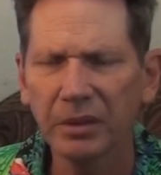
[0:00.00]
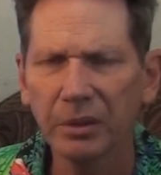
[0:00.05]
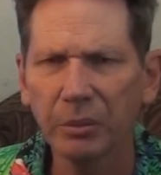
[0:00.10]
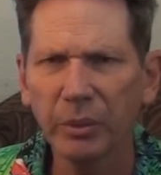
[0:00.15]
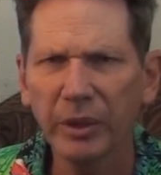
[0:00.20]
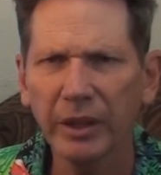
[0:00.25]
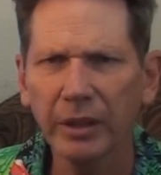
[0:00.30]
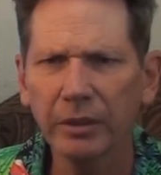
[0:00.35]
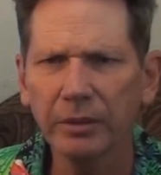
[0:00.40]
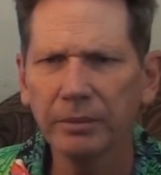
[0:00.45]

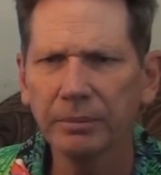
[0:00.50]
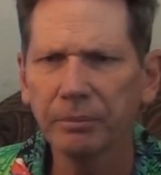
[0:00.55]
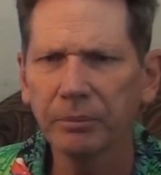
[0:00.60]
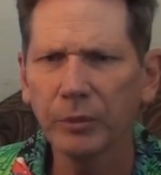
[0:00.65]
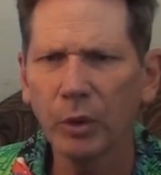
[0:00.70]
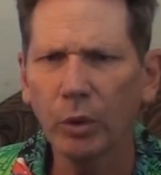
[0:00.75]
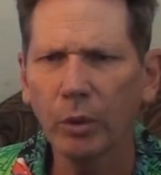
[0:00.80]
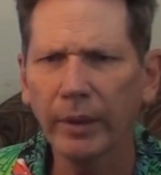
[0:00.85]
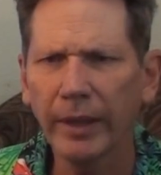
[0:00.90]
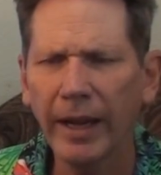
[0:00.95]
well,
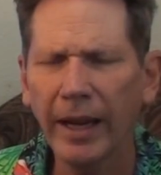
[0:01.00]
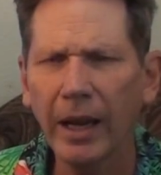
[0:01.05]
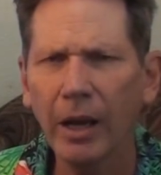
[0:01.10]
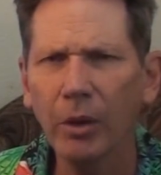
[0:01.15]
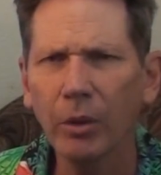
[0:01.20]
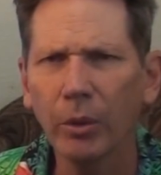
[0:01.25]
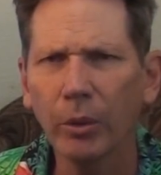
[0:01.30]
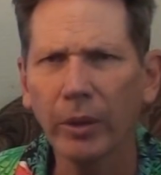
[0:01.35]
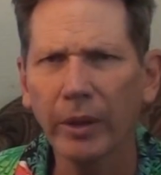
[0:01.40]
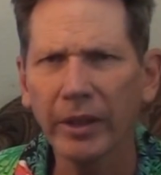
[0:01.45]

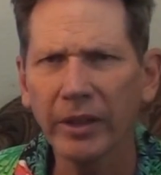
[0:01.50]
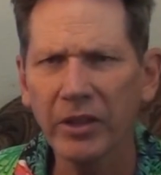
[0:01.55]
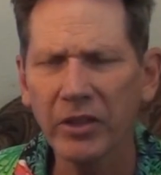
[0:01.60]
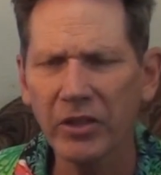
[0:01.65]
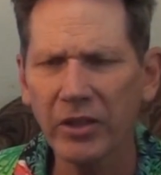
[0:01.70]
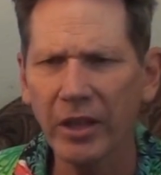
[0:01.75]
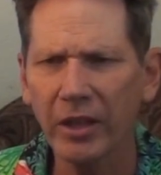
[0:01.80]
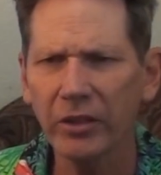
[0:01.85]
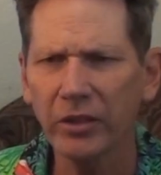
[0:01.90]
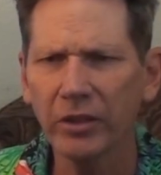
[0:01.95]
how
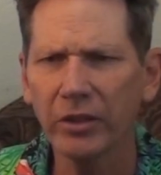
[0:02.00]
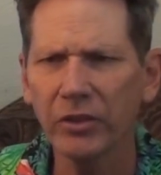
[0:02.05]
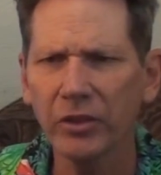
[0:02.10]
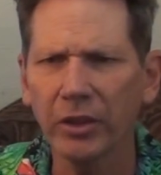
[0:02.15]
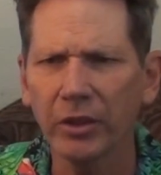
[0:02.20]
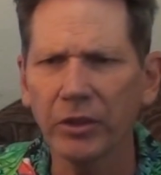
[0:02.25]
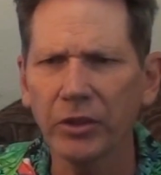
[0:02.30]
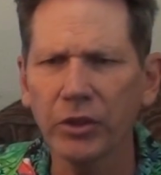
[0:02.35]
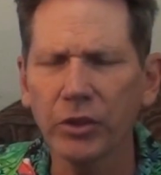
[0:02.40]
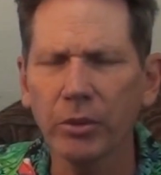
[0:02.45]
organizations
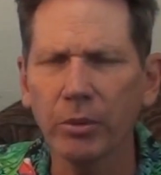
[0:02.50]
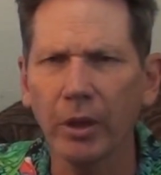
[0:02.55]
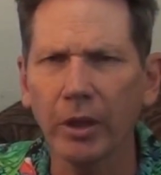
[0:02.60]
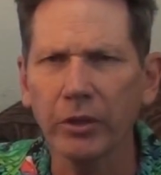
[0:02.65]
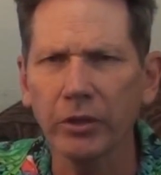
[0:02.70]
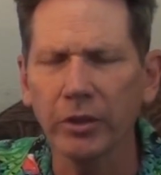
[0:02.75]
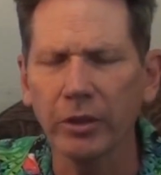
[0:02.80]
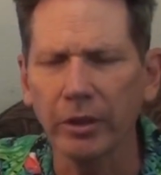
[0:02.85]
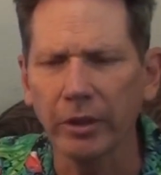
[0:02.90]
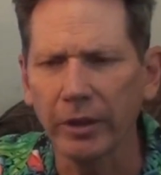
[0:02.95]
are
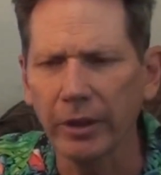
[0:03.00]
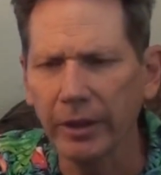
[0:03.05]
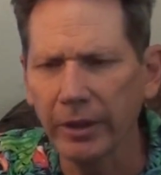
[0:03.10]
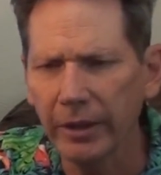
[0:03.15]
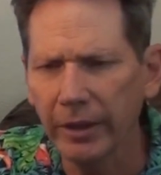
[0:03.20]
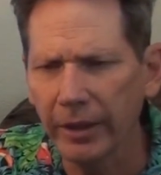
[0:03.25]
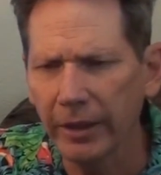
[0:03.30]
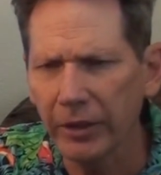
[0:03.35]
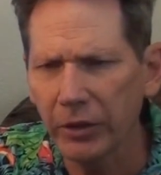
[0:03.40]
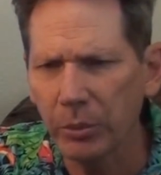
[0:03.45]
structured.
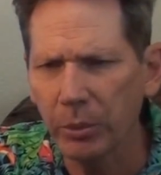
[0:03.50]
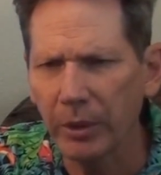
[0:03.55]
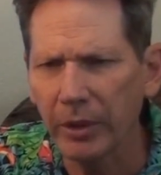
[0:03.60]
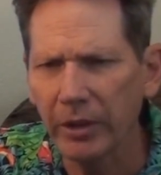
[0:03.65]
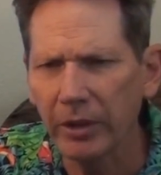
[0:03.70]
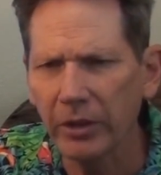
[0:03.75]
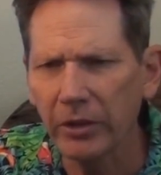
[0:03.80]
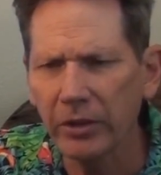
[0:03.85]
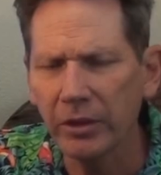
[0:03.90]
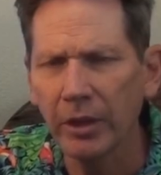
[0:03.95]
That's what
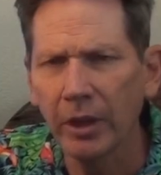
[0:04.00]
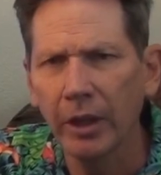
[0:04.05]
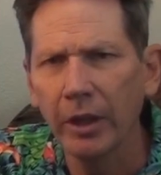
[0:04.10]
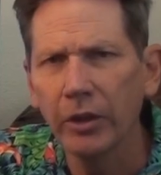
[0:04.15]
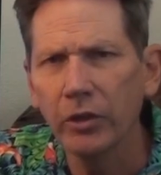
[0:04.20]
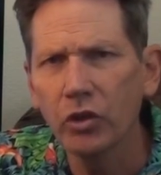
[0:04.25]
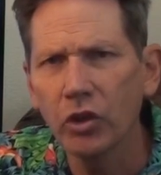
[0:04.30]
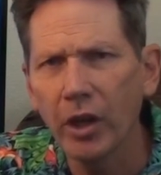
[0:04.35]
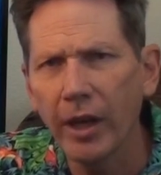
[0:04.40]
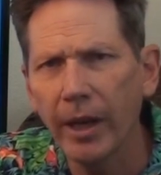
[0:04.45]
this
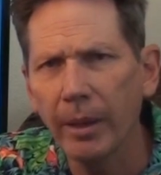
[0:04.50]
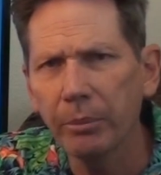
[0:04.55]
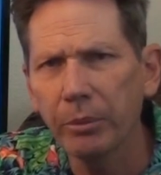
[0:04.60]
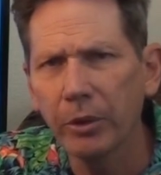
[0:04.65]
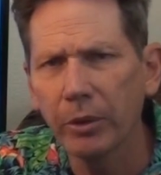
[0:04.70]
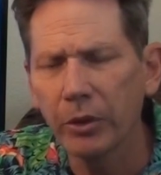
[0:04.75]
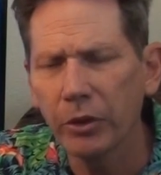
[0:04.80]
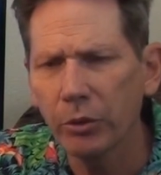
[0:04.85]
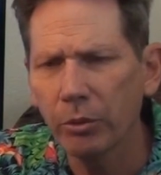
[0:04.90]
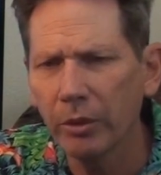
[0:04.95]

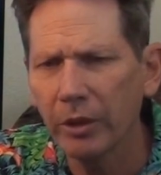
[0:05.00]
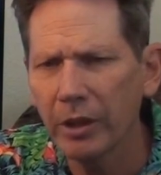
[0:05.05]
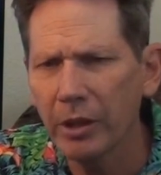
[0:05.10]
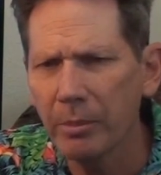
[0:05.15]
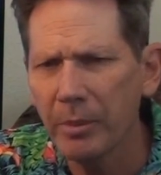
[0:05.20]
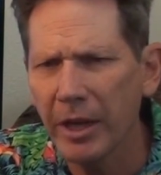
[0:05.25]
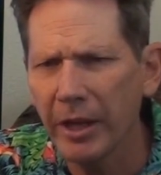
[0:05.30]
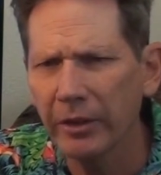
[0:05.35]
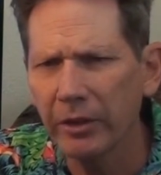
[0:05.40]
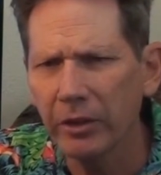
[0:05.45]
chapter is really
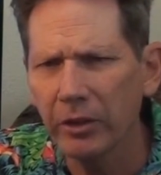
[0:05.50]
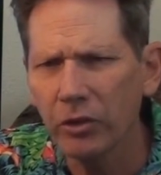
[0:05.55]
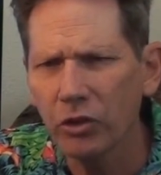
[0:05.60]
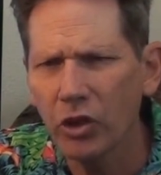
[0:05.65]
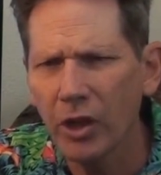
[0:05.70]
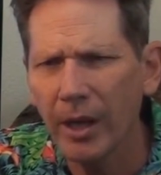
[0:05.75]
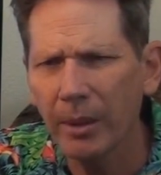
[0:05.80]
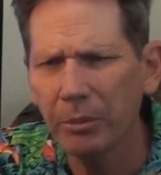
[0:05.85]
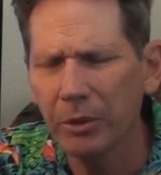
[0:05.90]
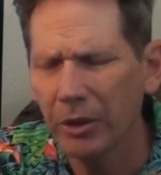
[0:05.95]
about, this
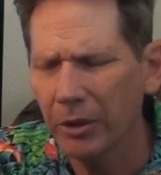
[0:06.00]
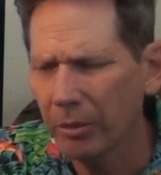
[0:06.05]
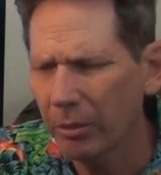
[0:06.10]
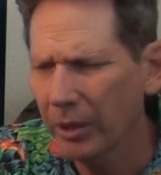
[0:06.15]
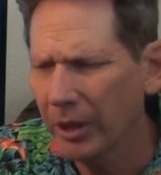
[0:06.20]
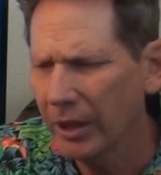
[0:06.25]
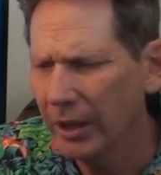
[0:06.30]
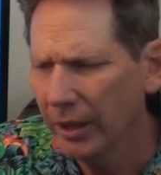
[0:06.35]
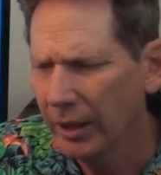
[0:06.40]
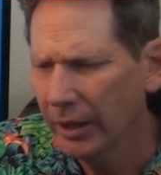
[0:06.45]
chapter
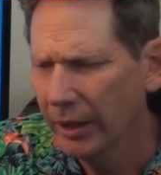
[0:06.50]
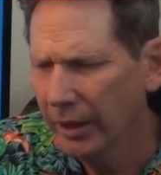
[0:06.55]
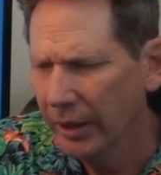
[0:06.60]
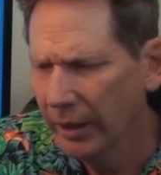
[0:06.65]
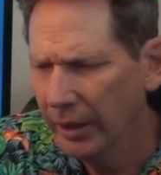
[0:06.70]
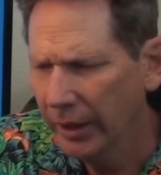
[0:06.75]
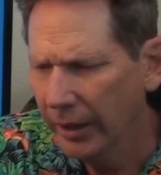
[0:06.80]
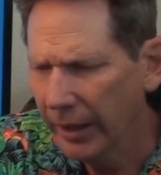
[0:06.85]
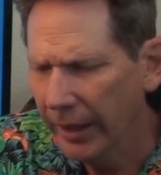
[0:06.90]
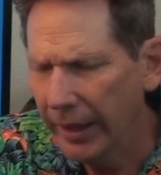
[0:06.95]
3
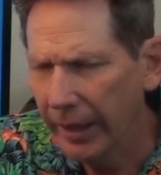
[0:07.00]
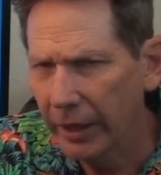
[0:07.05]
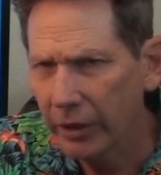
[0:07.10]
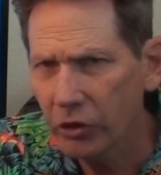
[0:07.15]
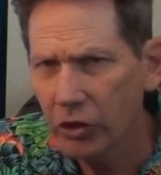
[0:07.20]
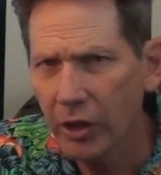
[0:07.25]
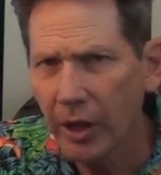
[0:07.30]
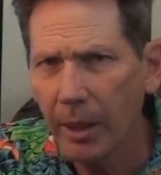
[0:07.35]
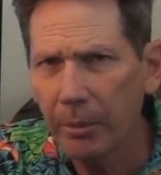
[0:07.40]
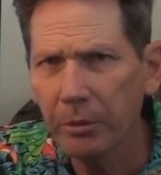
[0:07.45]
and
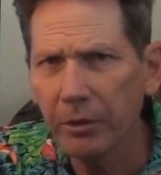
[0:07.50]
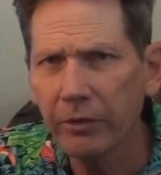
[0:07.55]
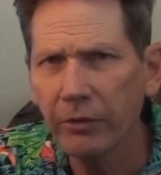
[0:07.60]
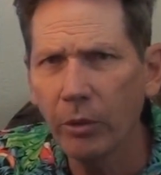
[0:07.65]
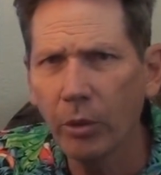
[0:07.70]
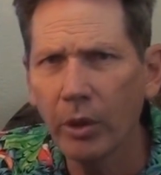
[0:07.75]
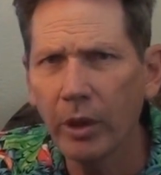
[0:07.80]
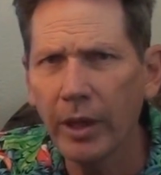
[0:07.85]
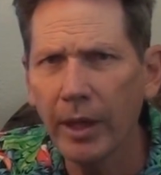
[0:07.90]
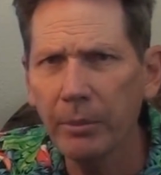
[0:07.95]
chapter
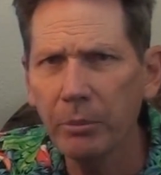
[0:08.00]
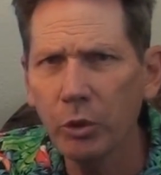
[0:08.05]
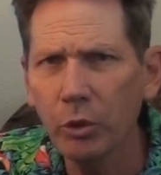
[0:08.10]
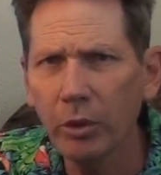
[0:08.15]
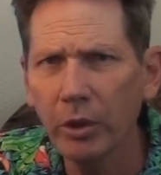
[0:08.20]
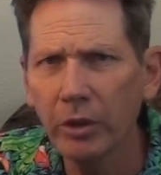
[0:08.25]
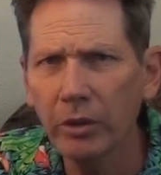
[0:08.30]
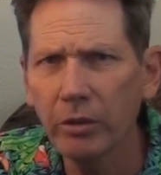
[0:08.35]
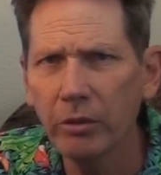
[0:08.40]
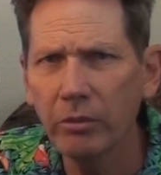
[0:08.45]
4. And I'm
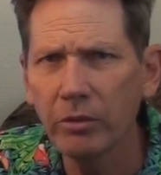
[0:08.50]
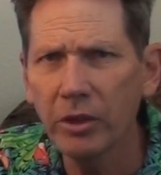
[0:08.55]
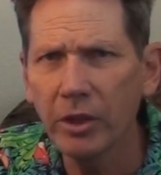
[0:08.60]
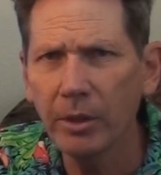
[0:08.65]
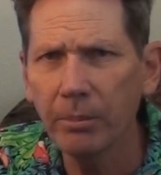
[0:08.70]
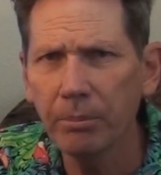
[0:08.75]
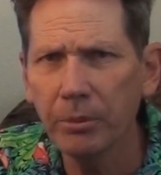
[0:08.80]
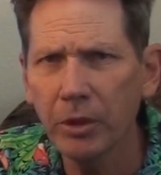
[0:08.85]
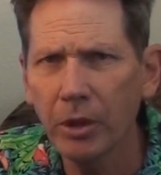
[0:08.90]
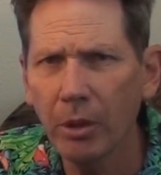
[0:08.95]
going to
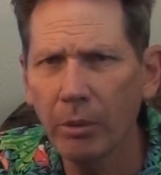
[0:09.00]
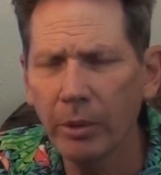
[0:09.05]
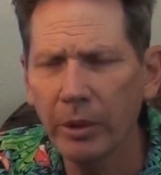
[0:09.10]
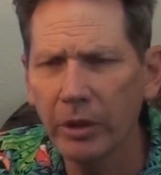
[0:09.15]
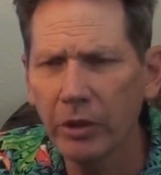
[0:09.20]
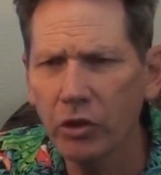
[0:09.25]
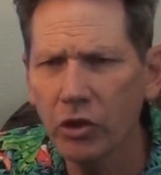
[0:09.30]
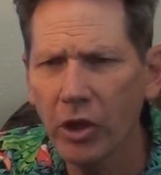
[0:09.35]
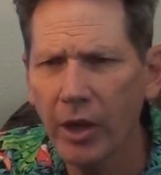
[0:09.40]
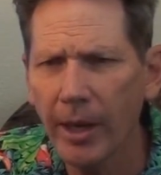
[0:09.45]
tiptoe
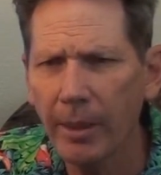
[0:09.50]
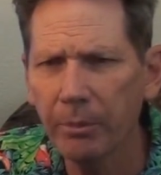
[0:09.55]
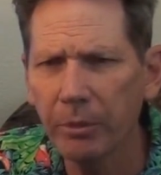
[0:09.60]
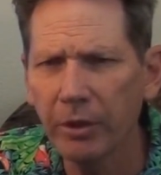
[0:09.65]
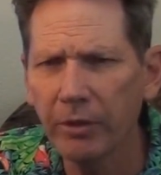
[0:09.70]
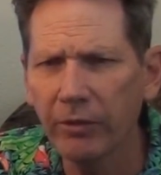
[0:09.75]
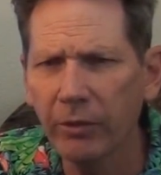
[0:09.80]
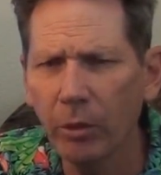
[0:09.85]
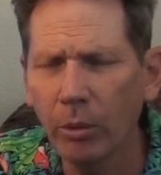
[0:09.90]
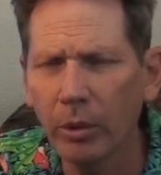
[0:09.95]
into
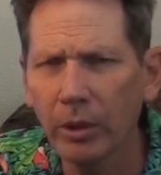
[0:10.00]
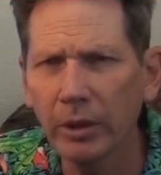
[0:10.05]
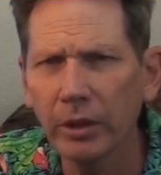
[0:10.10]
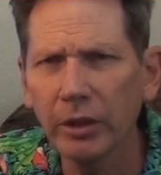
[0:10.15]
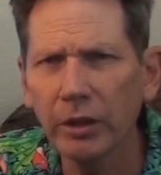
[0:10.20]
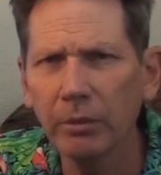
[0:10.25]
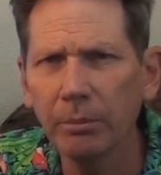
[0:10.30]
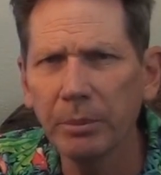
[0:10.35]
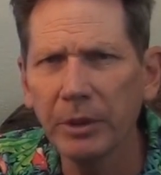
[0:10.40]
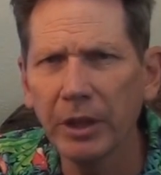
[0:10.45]
chapter 4 a
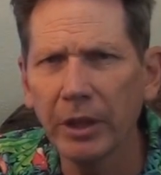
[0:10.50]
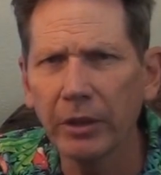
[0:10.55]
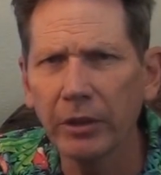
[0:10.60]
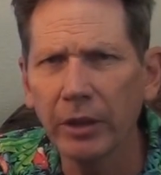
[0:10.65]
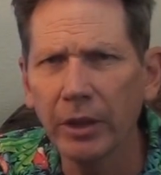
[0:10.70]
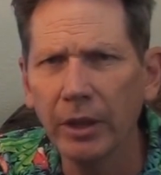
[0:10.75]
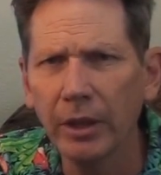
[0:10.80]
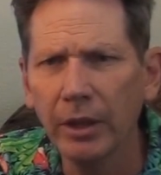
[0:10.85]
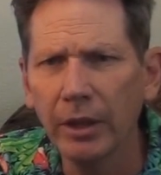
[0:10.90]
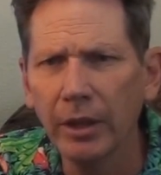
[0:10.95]
little bit
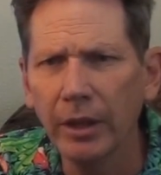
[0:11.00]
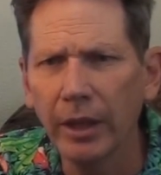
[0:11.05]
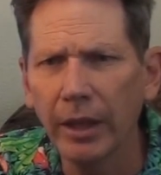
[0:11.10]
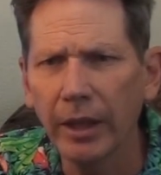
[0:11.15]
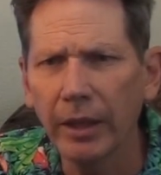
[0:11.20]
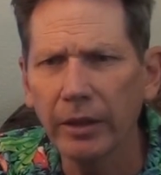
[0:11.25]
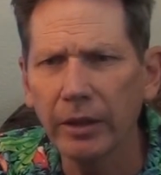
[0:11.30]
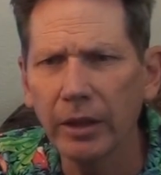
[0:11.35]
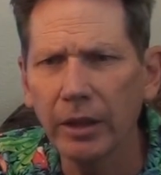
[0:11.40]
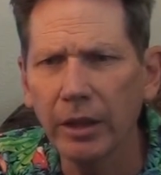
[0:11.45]

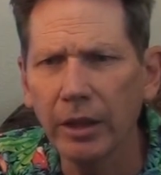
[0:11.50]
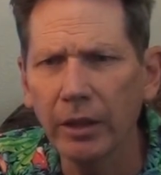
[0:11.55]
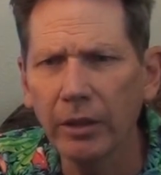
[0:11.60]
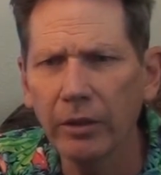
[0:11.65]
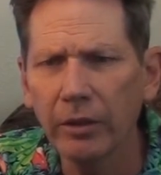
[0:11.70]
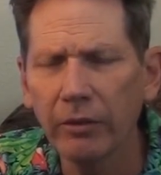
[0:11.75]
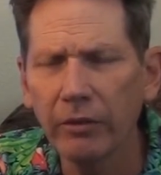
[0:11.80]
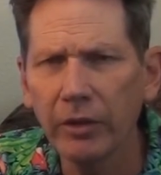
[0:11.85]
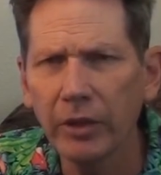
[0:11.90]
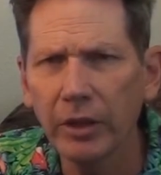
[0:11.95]
at the
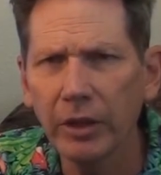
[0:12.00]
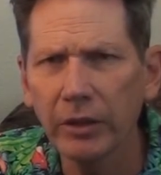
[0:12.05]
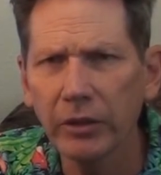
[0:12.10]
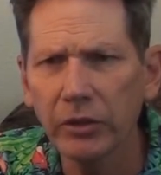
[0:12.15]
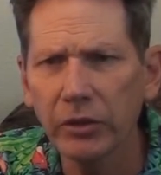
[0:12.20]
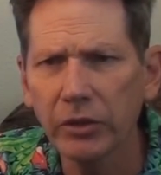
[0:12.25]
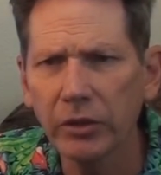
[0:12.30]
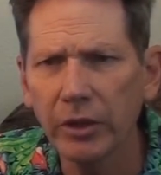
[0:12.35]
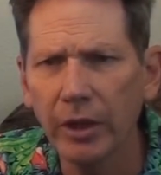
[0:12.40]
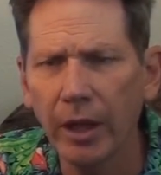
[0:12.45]
end of
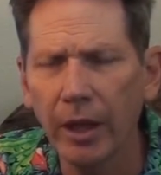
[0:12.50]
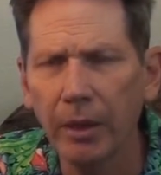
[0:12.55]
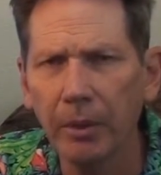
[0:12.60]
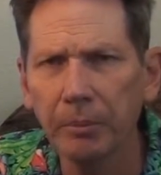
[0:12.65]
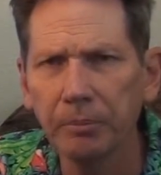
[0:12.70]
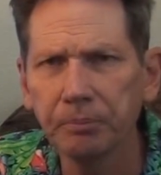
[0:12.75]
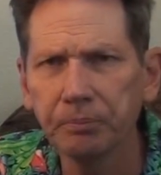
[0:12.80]
this uh,